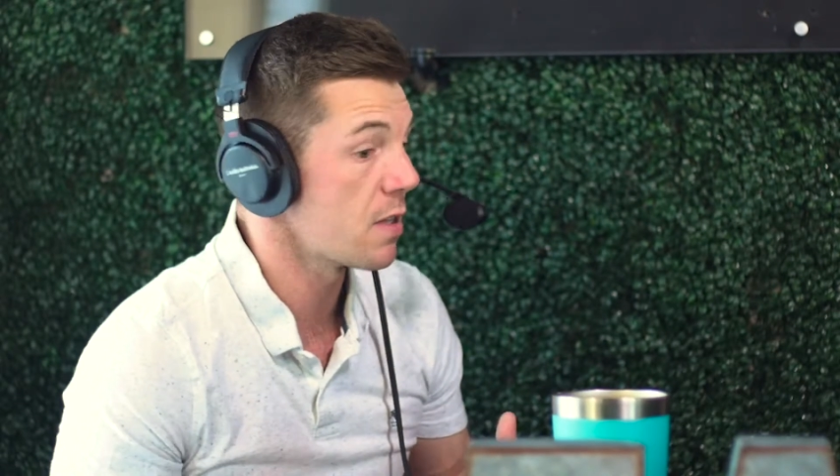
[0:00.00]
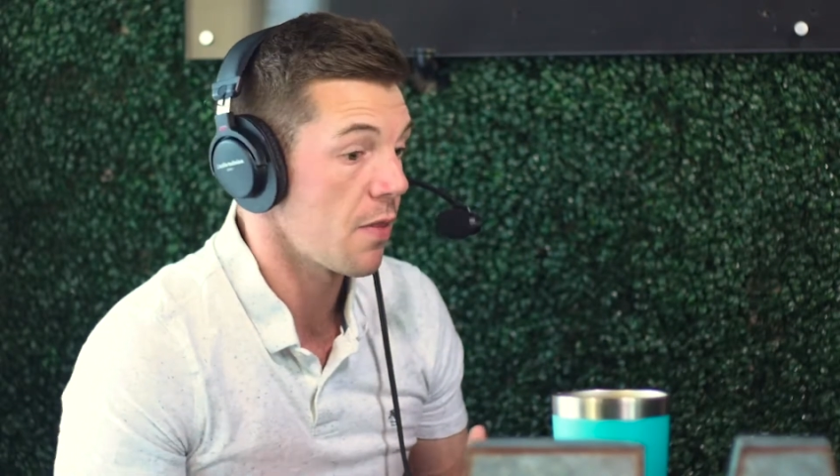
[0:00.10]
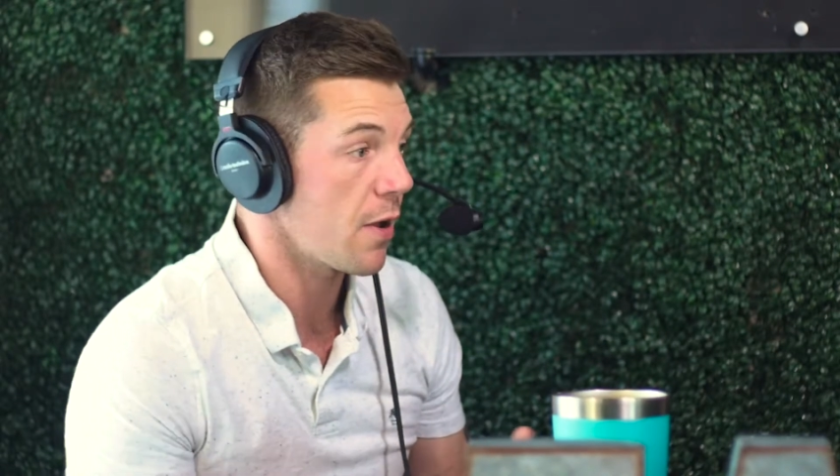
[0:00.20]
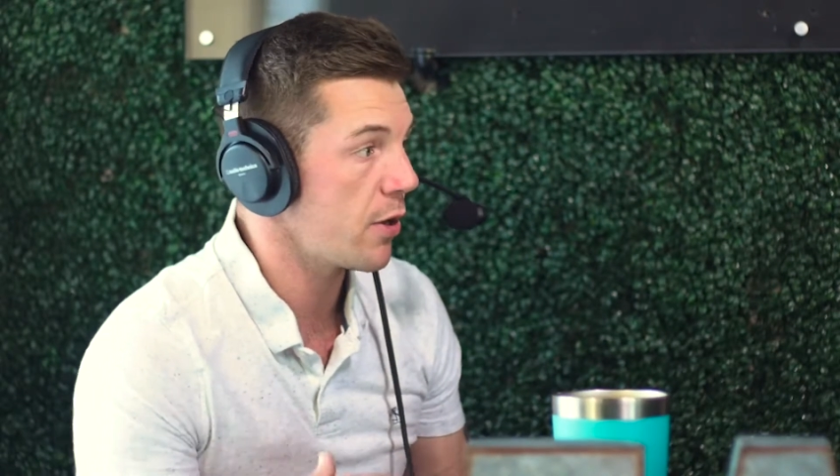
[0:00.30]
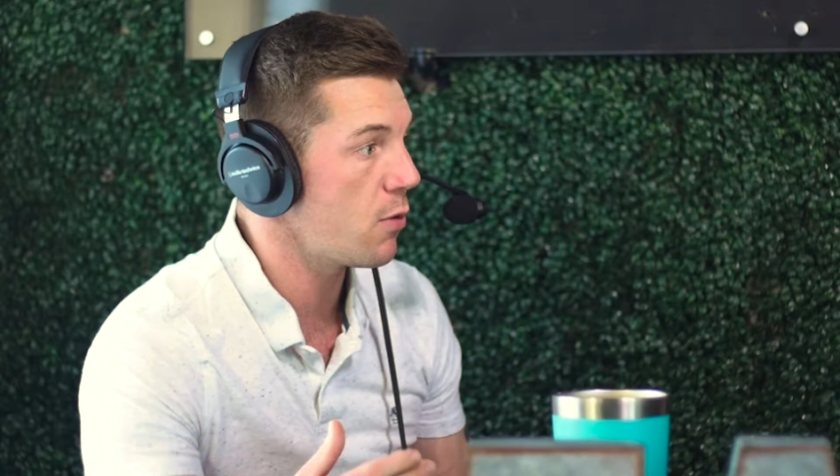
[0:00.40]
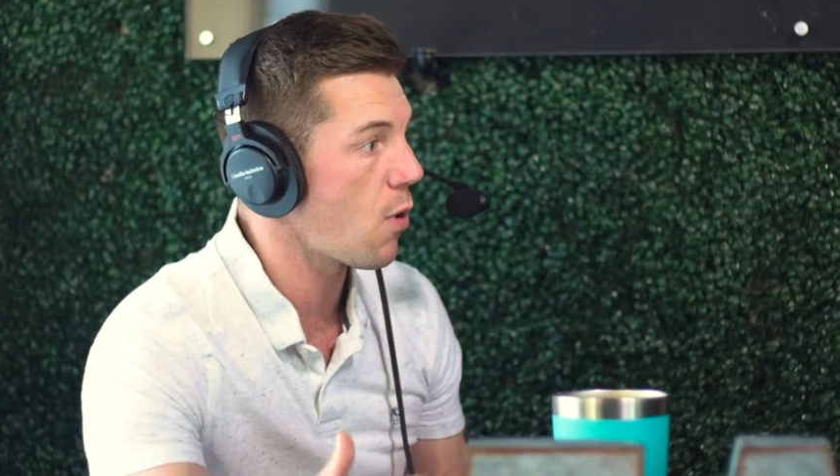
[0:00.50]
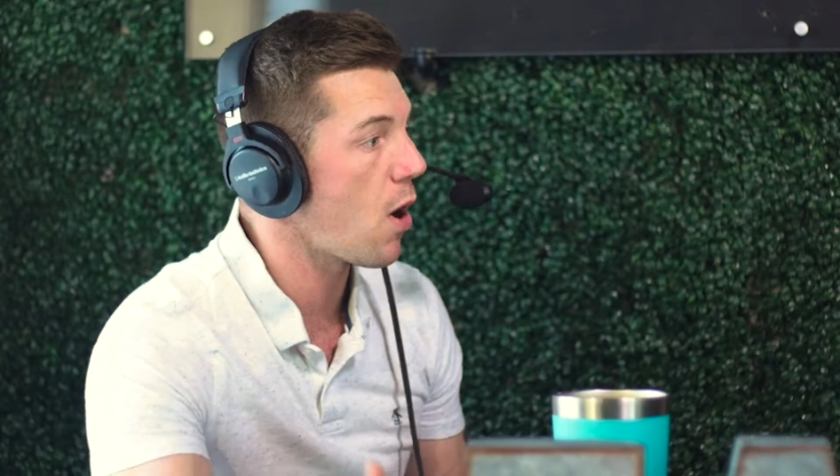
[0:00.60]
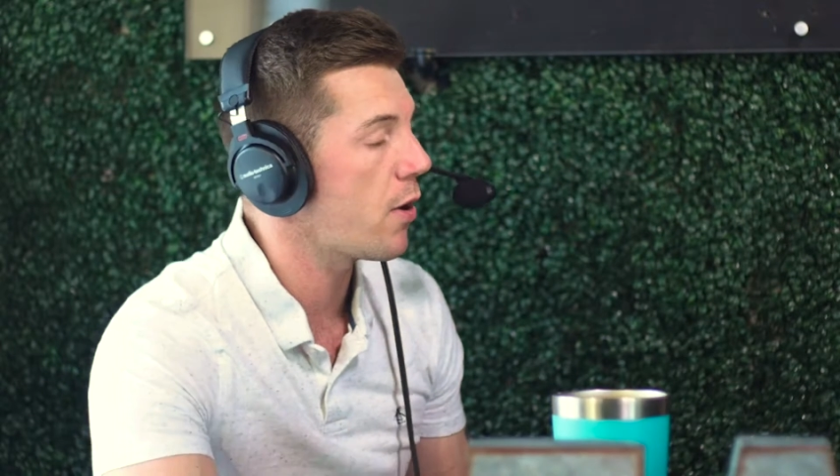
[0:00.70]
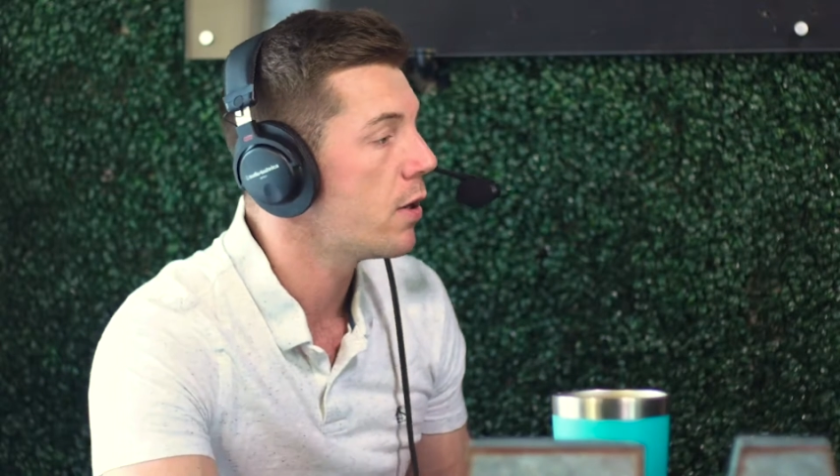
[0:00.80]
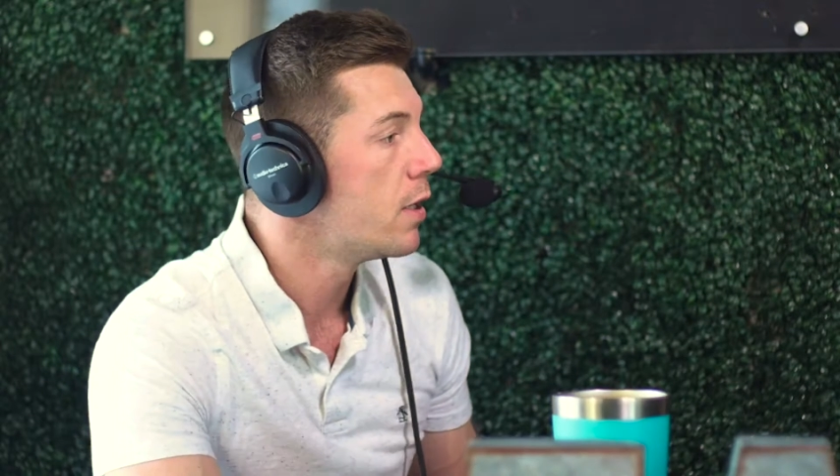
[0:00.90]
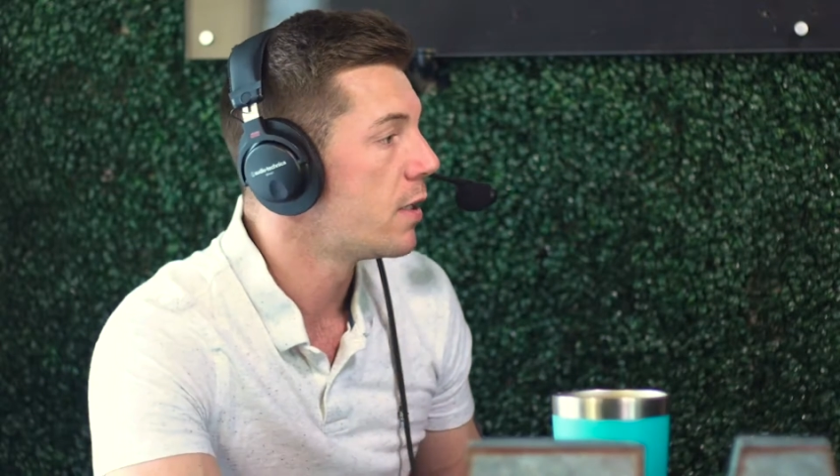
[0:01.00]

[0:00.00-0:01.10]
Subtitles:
And then there you are